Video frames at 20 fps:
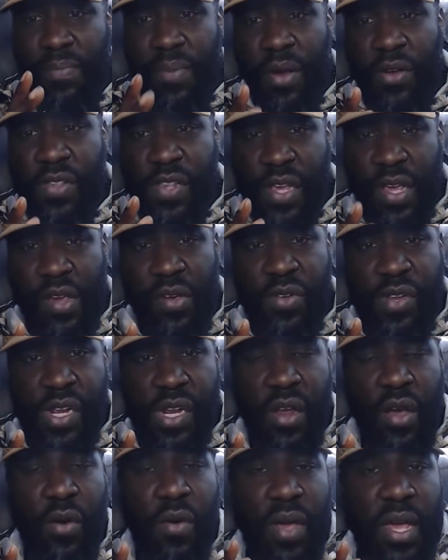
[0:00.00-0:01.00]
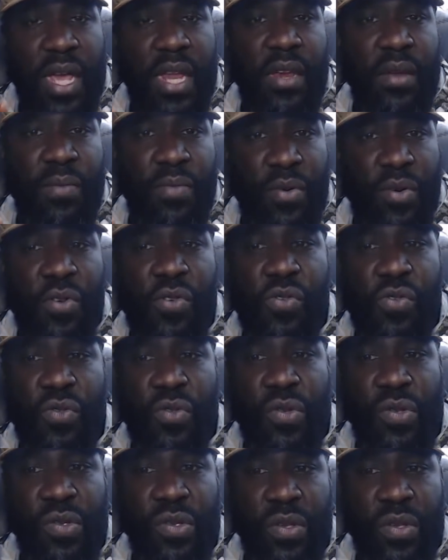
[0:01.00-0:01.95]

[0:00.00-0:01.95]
persecution going to hit the bruise.